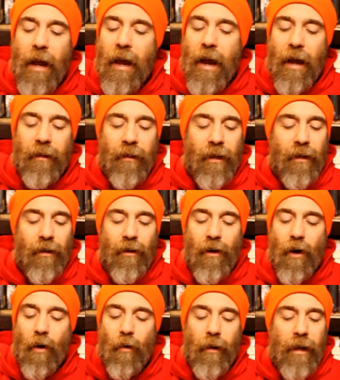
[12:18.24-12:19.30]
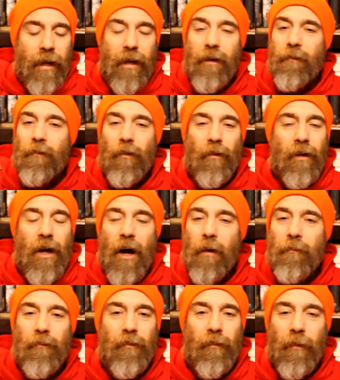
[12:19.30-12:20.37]
and that no evil
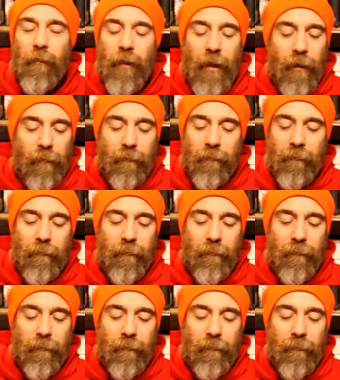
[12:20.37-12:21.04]
comes from Him.